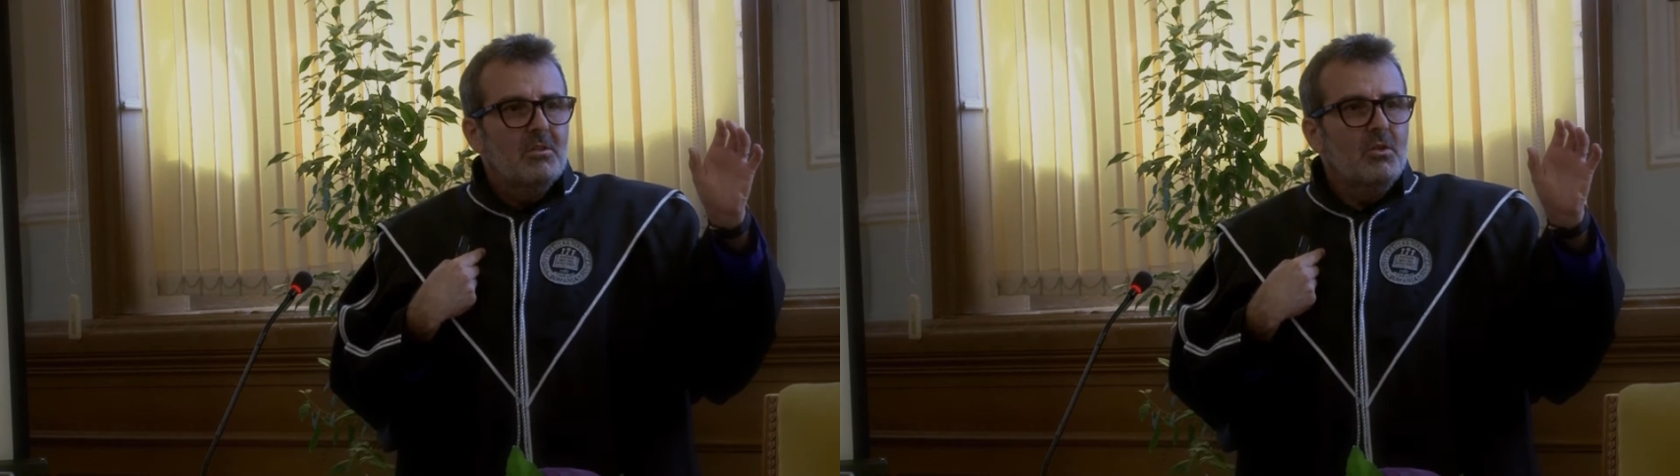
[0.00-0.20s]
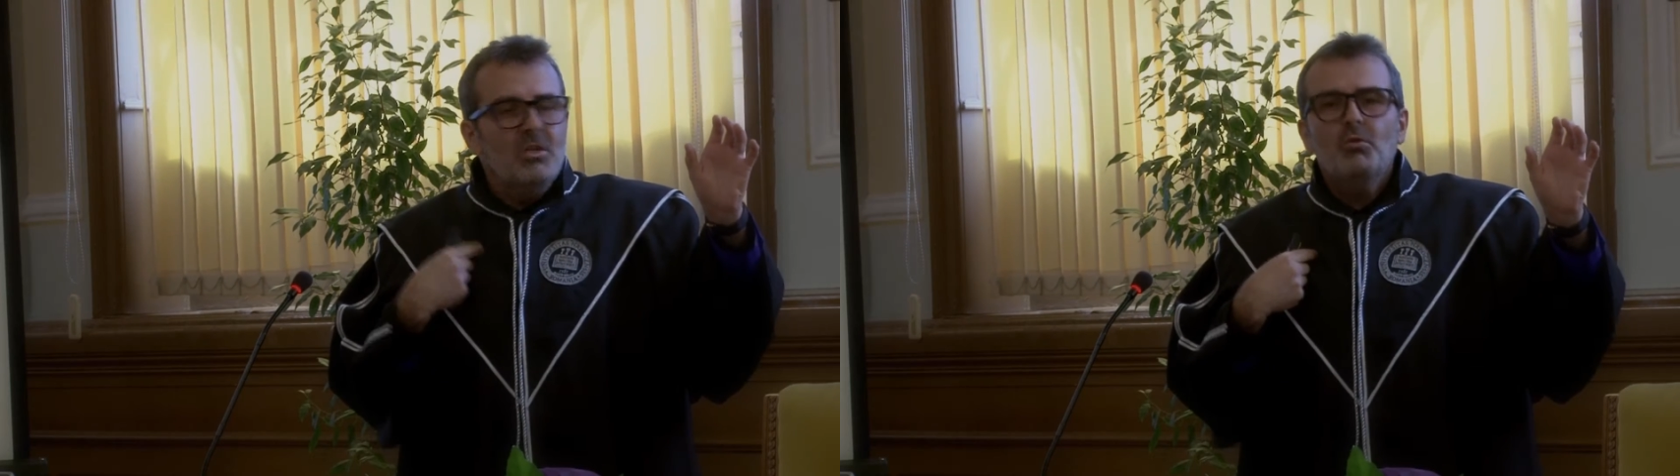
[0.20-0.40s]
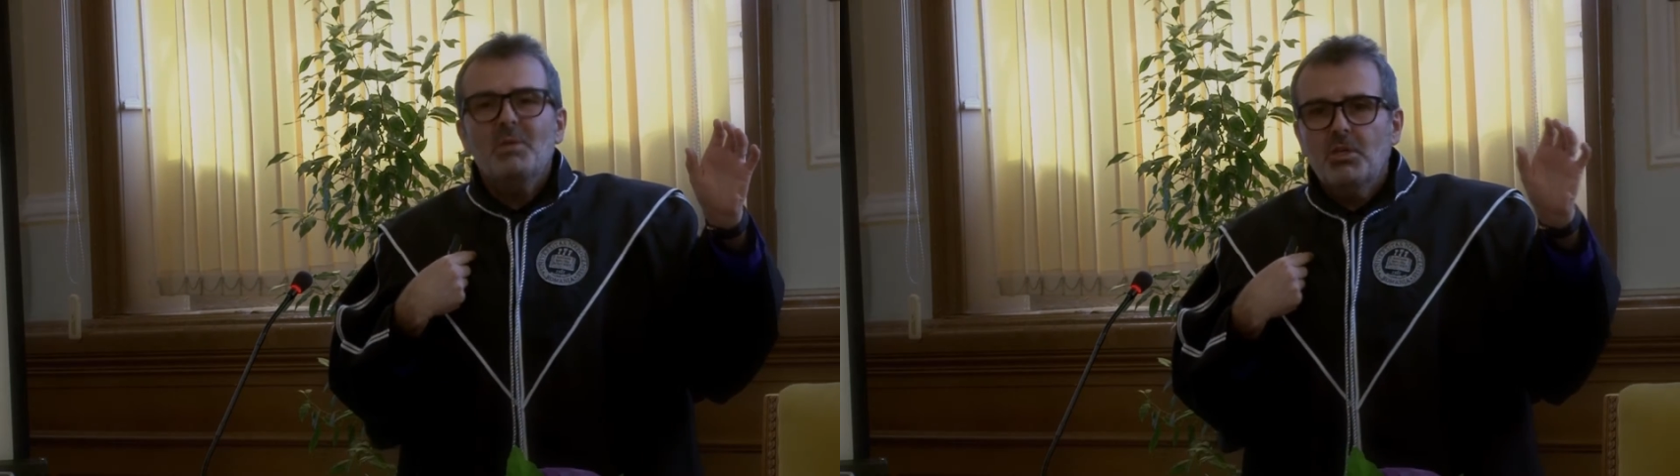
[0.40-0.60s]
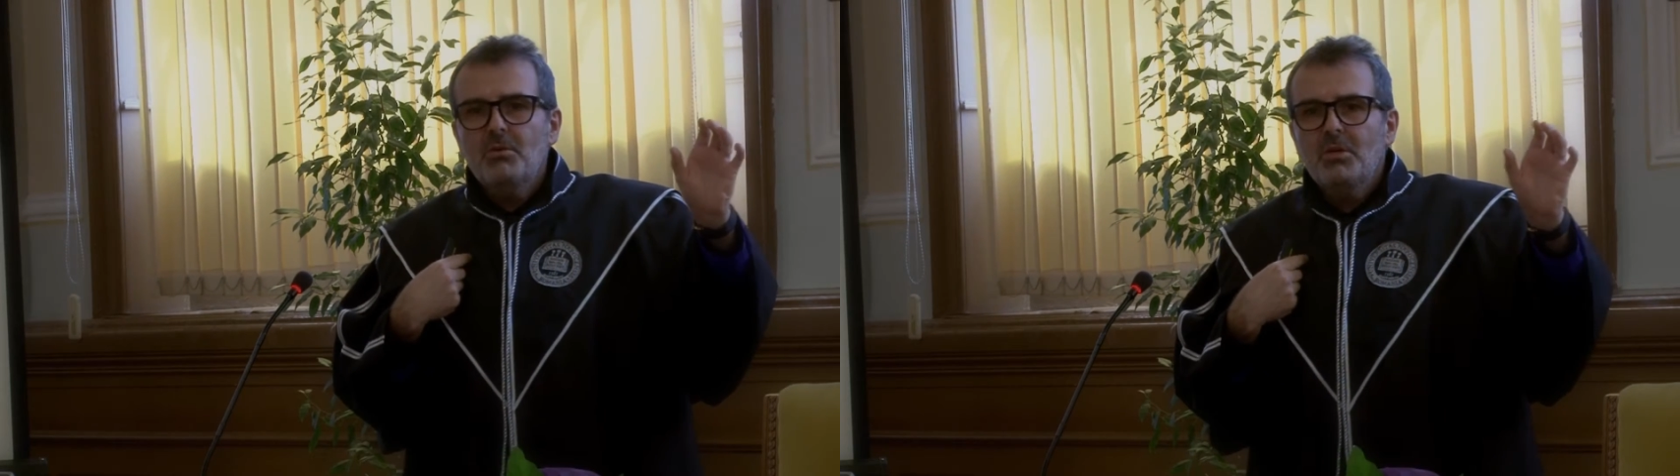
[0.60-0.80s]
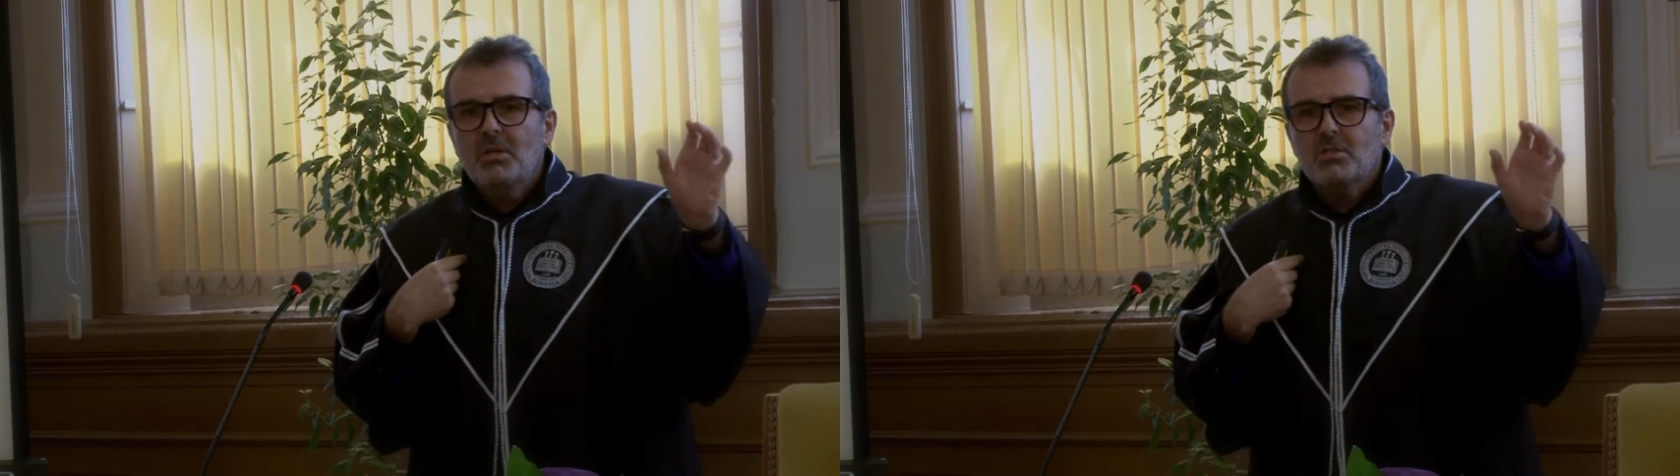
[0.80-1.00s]
You need to be
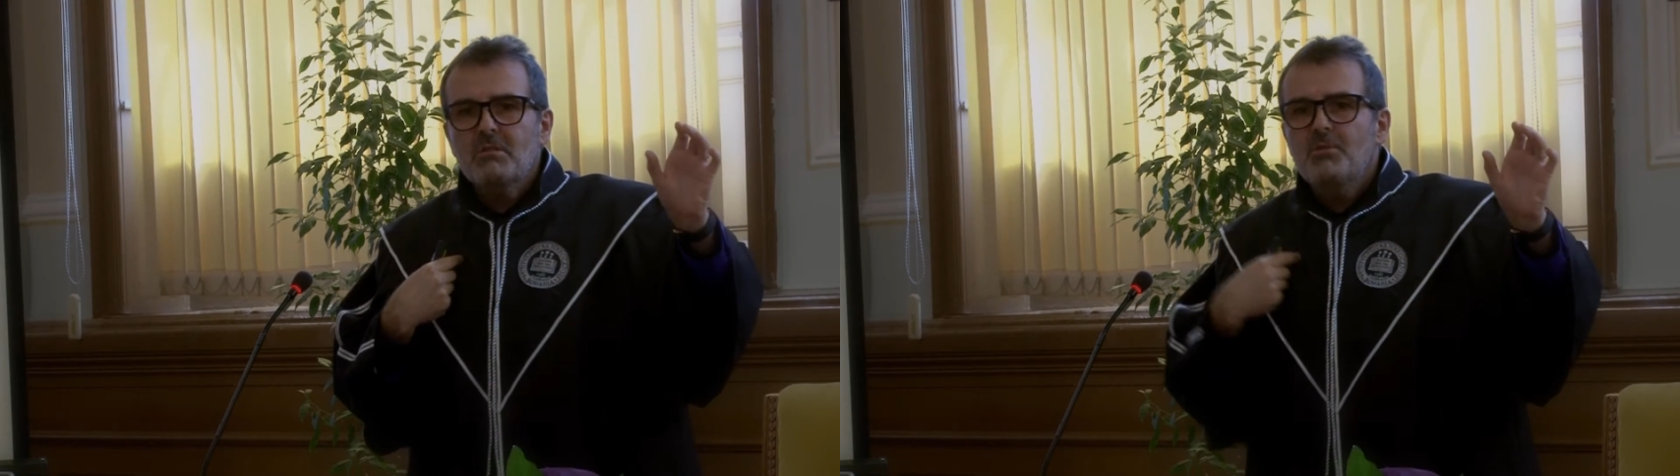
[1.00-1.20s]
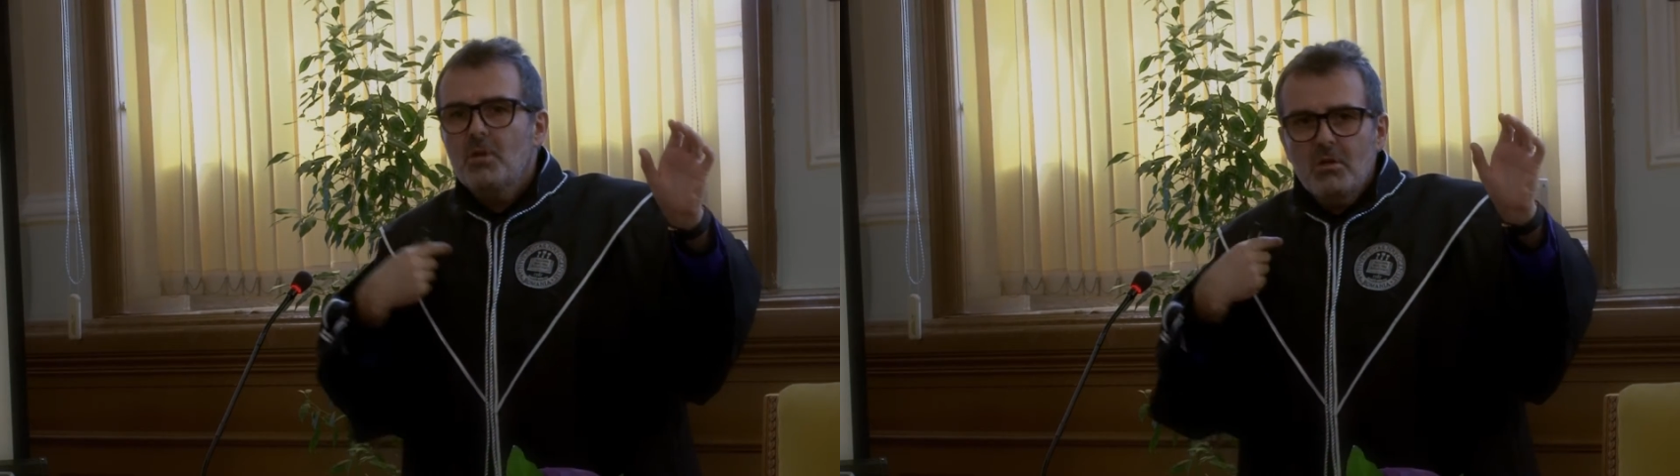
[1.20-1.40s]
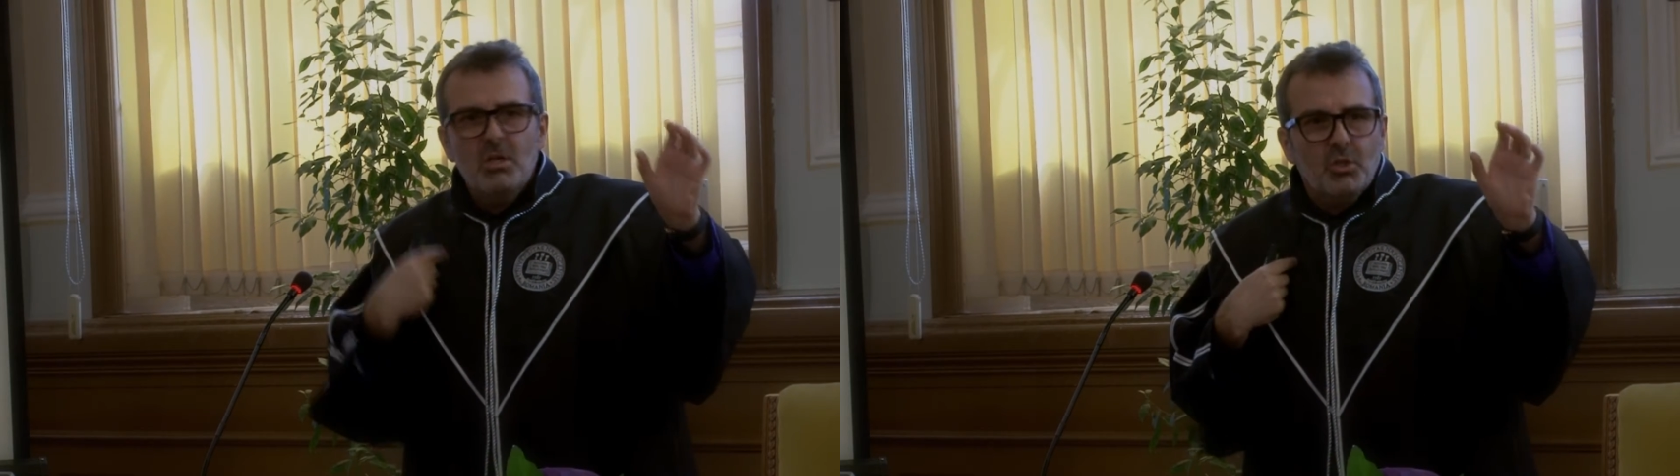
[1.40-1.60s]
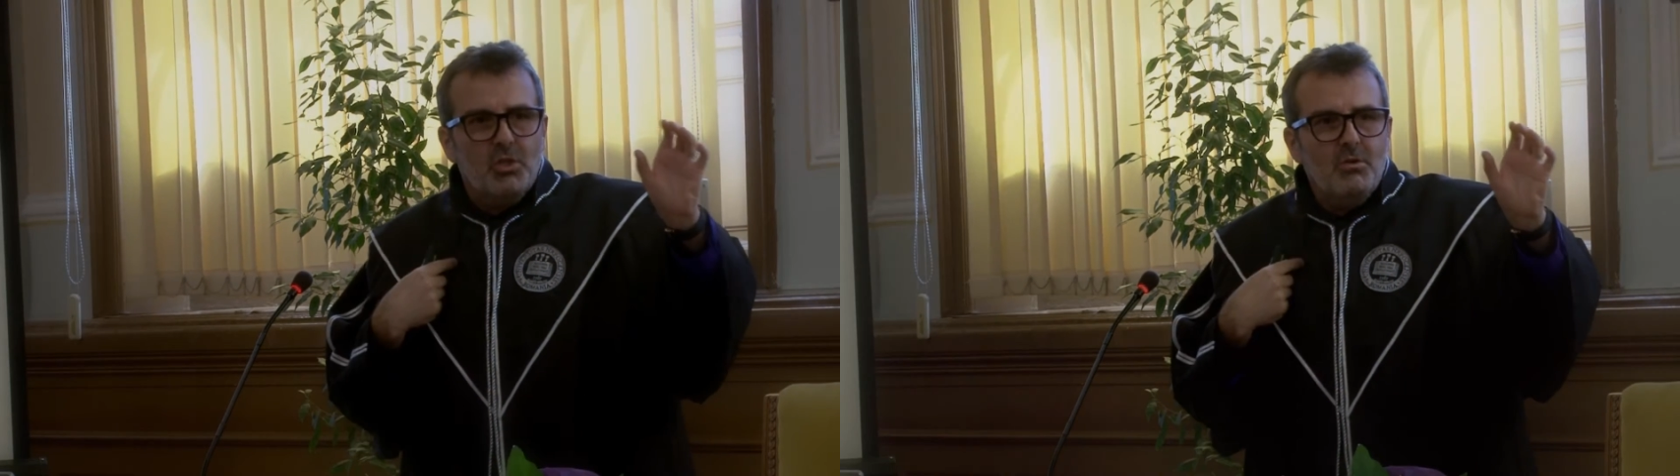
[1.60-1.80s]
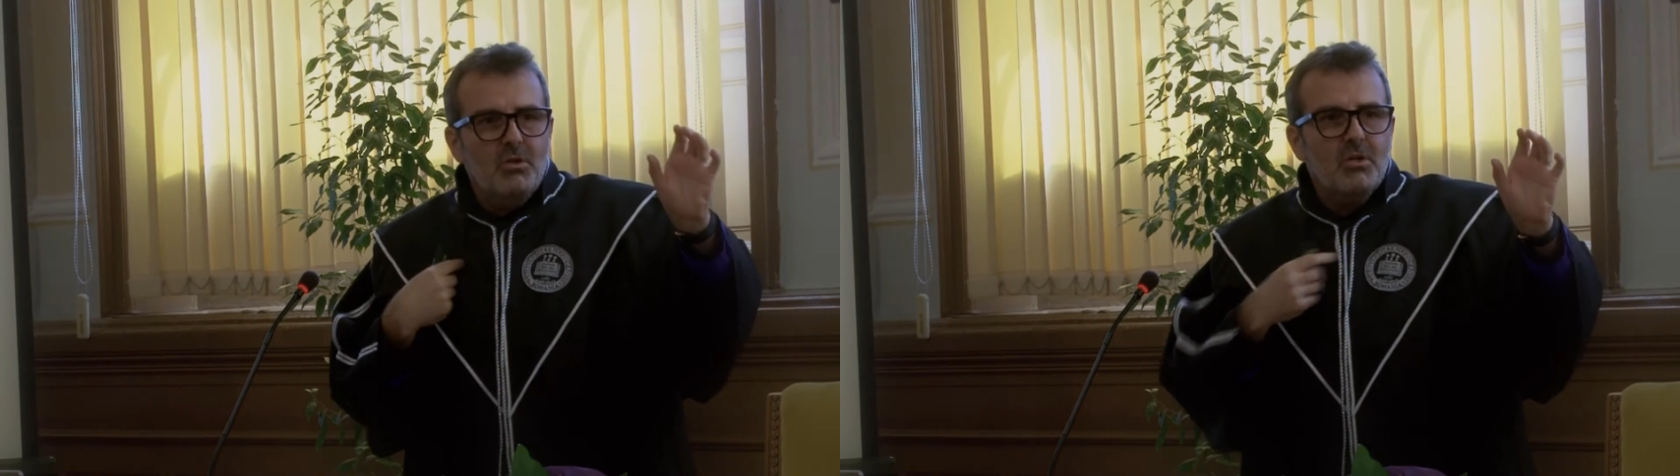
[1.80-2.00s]
curious. If you're not
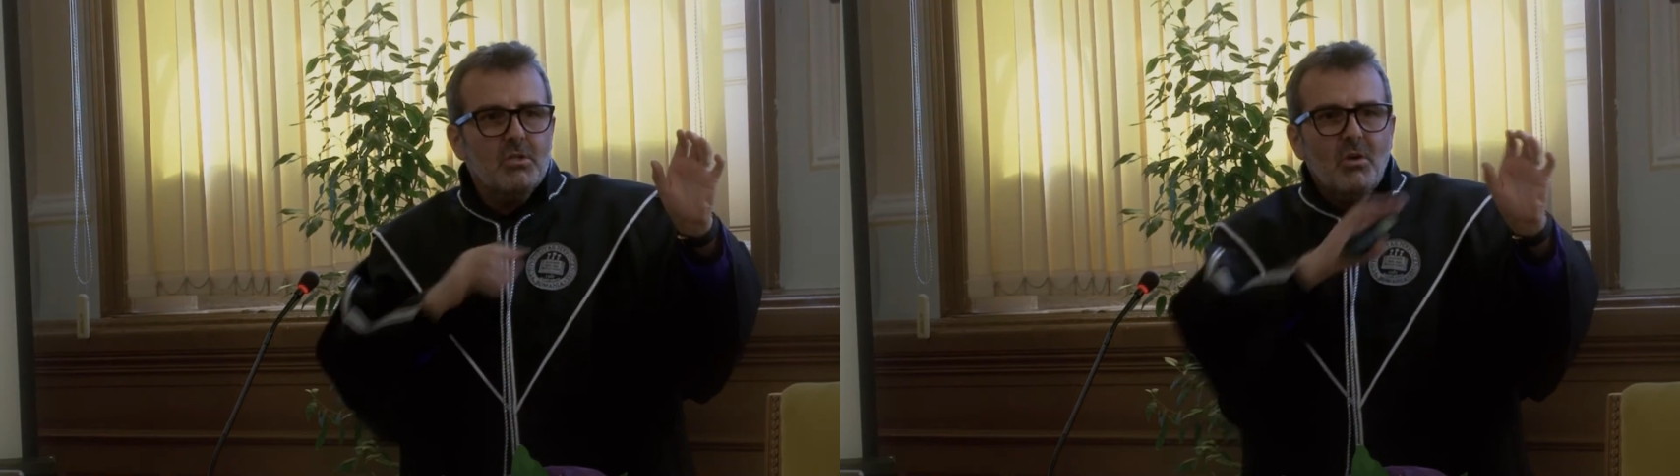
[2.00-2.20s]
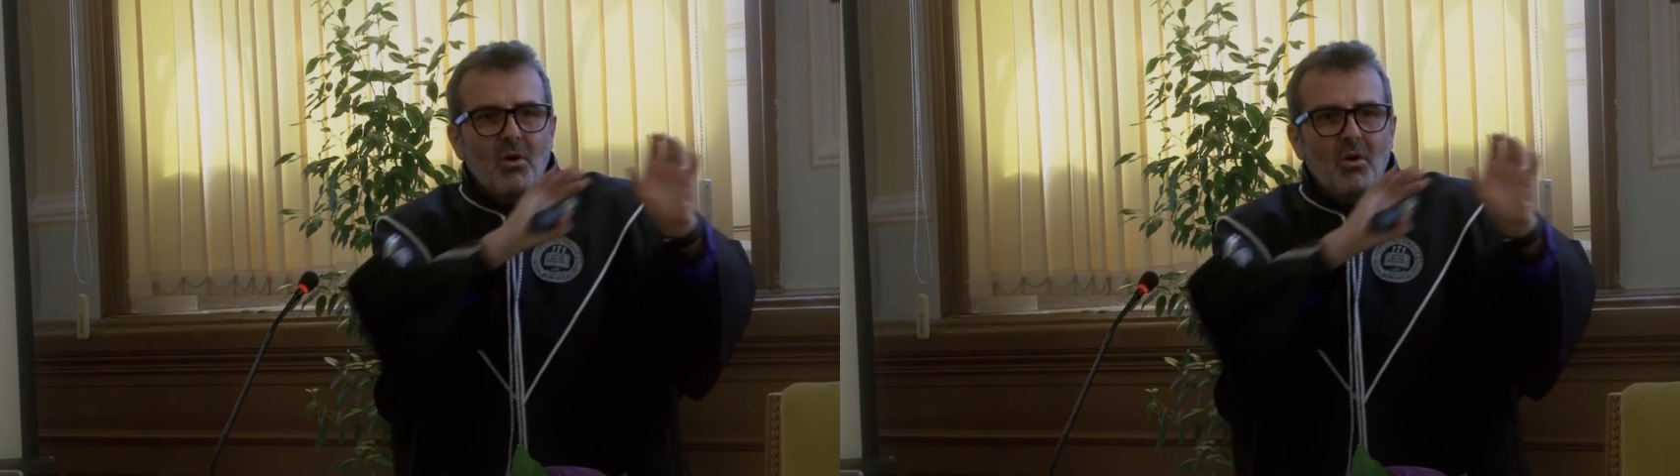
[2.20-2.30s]
curious,